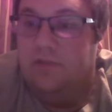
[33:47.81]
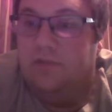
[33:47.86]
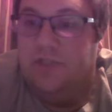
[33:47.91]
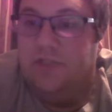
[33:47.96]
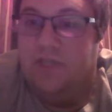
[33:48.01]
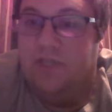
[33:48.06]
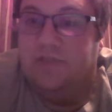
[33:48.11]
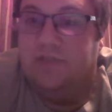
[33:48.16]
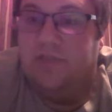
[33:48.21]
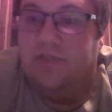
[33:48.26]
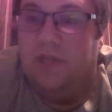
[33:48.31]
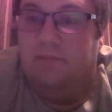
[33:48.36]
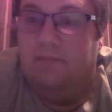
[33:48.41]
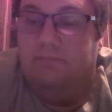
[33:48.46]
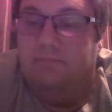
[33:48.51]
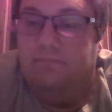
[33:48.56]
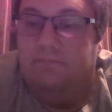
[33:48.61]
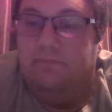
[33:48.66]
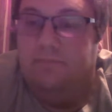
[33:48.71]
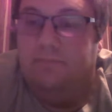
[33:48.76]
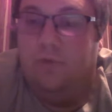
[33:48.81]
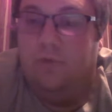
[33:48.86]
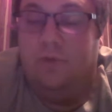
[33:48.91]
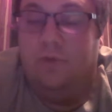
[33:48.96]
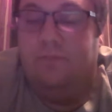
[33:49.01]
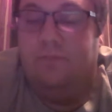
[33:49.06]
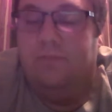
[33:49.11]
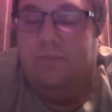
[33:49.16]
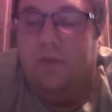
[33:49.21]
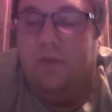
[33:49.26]
genset
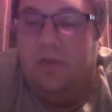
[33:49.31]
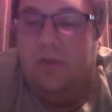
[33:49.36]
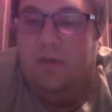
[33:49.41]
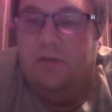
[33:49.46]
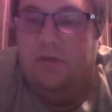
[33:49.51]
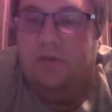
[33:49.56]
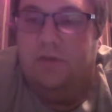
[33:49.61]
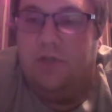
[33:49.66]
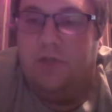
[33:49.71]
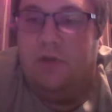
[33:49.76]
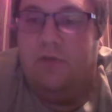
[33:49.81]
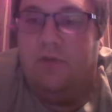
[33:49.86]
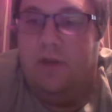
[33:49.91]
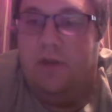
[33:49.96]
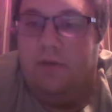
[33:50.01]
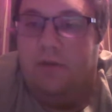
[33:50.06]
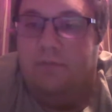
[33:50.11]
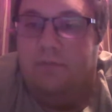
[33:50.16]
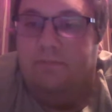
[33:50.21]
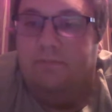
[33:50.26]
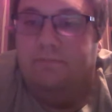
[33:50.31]
or generator.